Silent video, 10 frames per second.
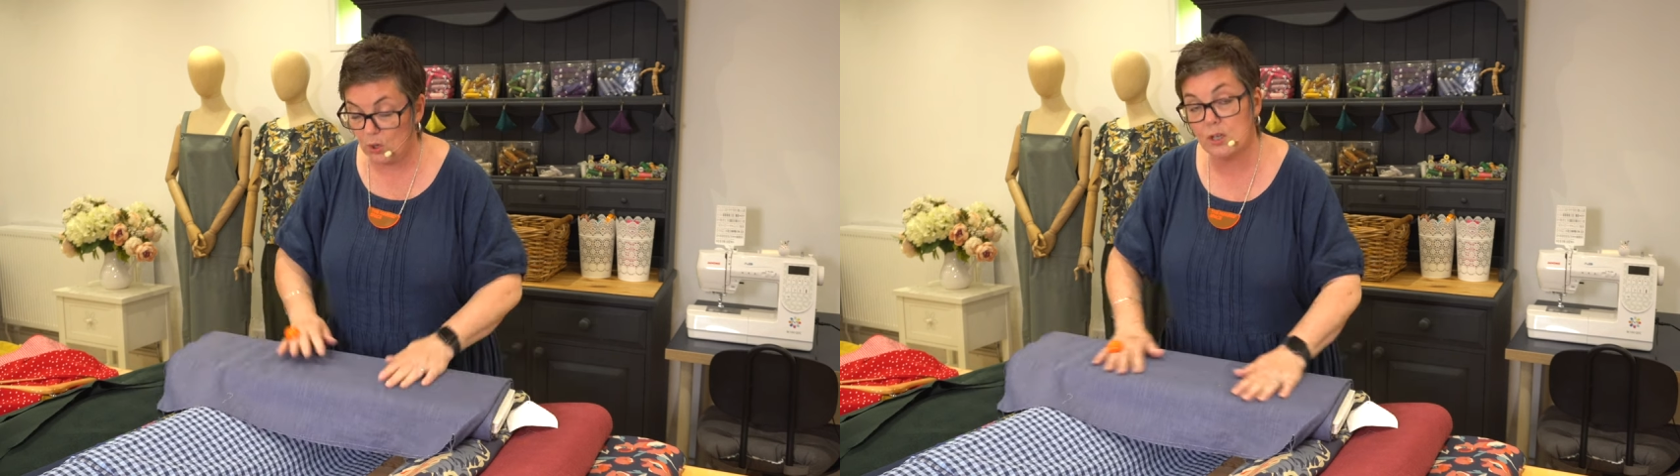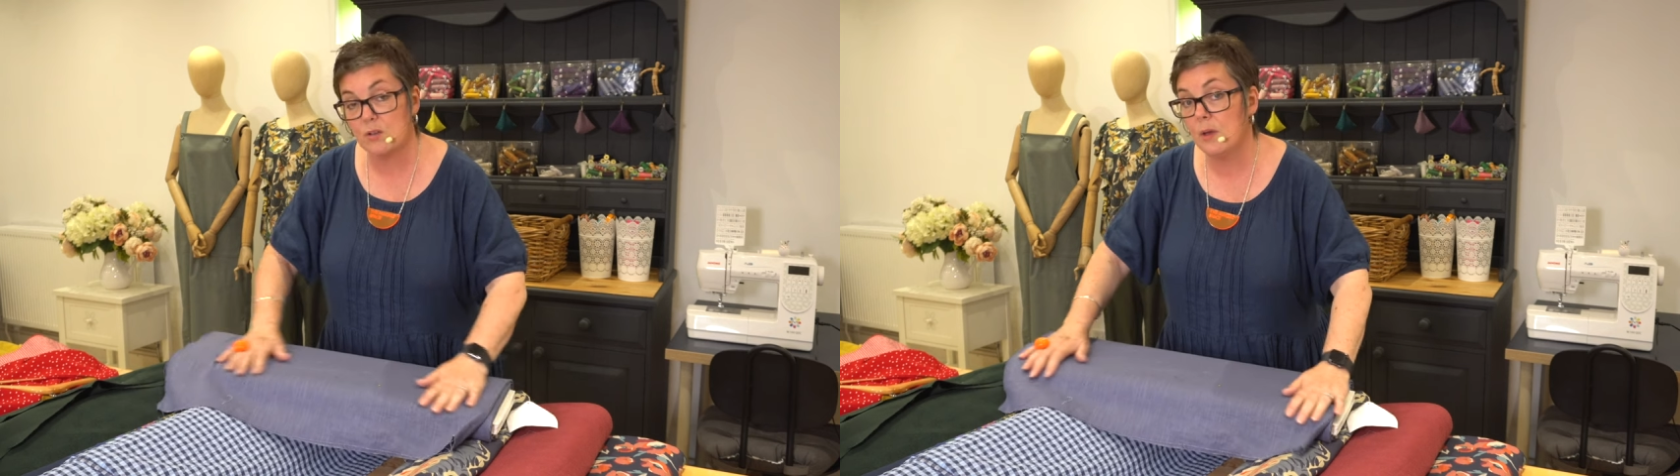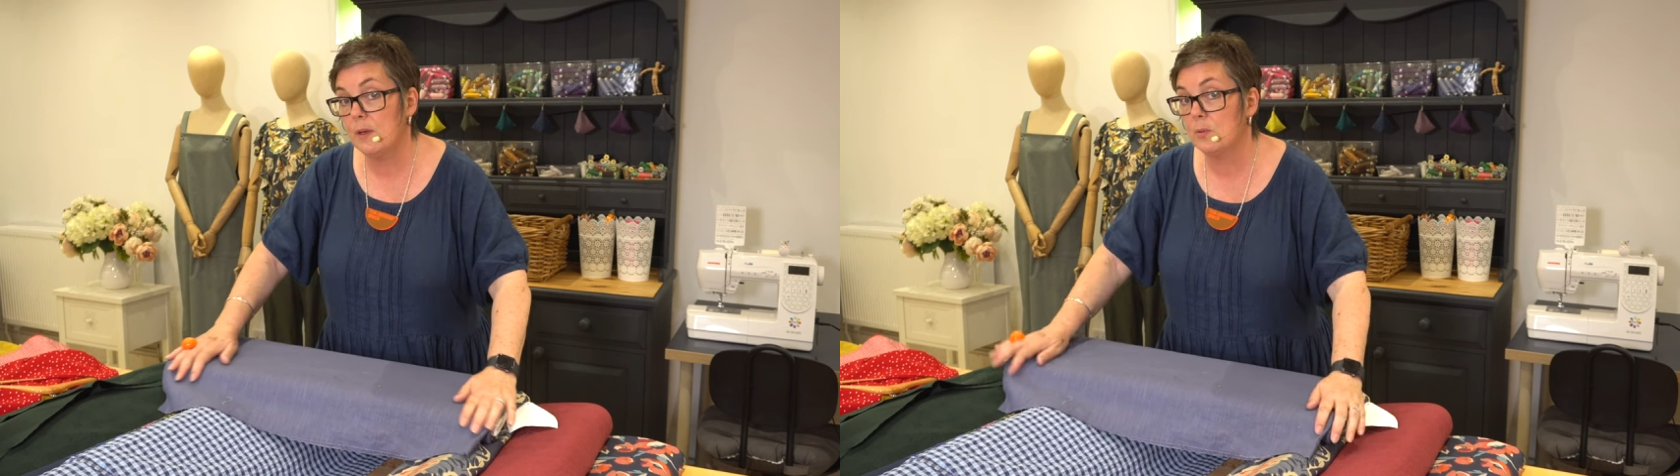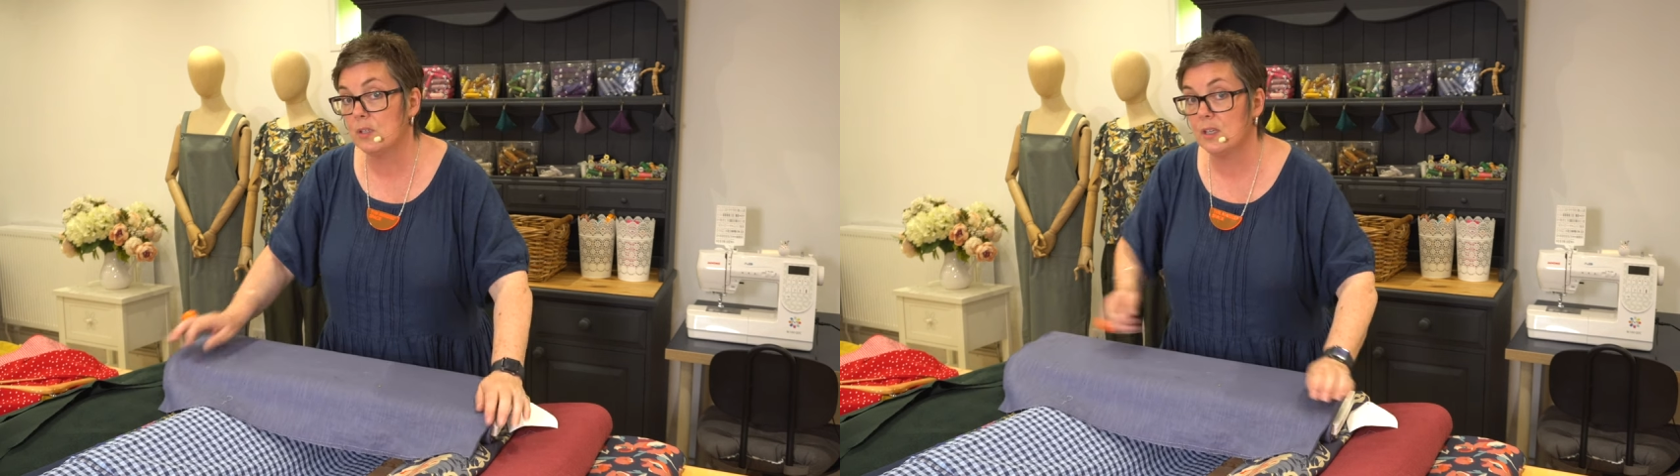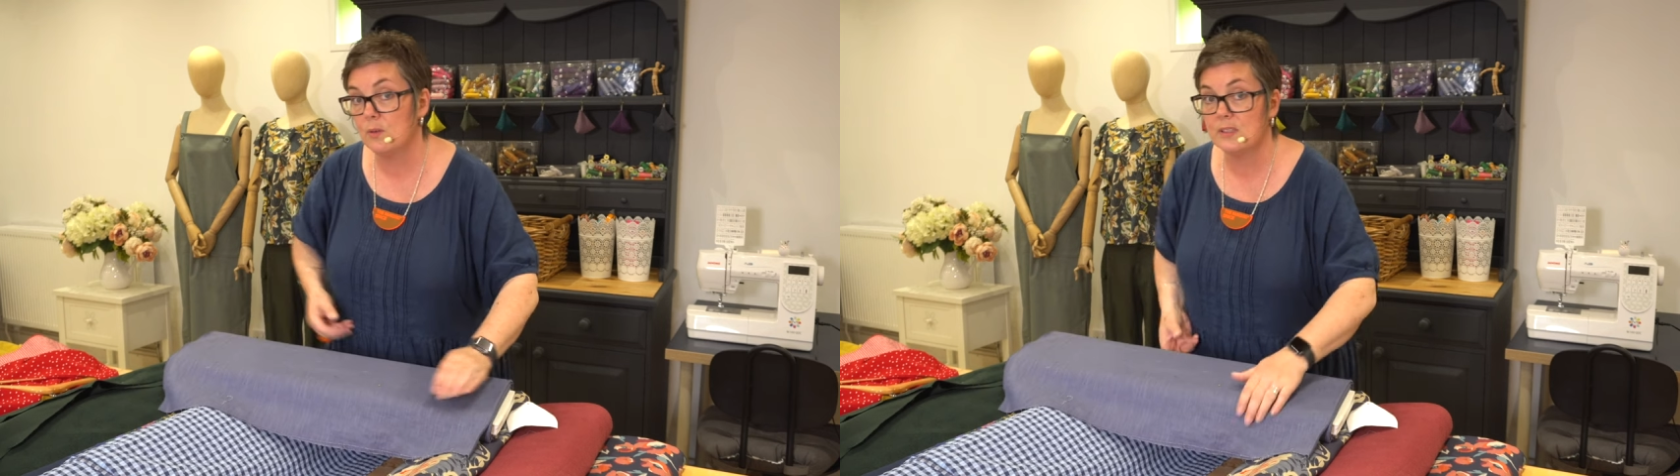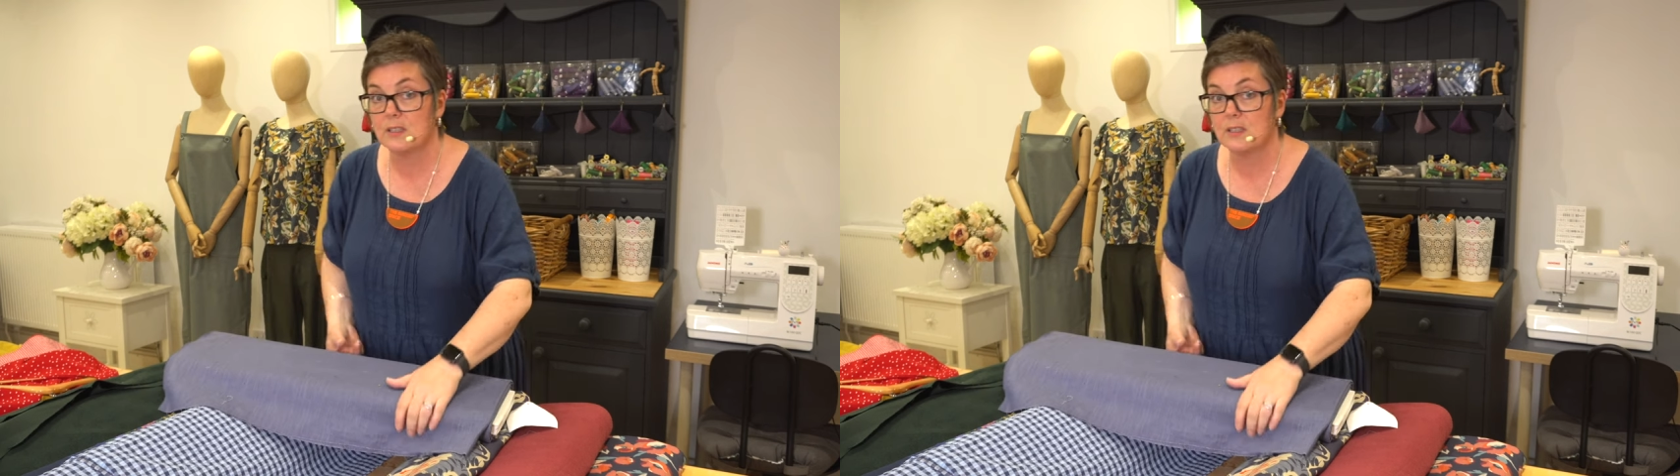you know anybody who is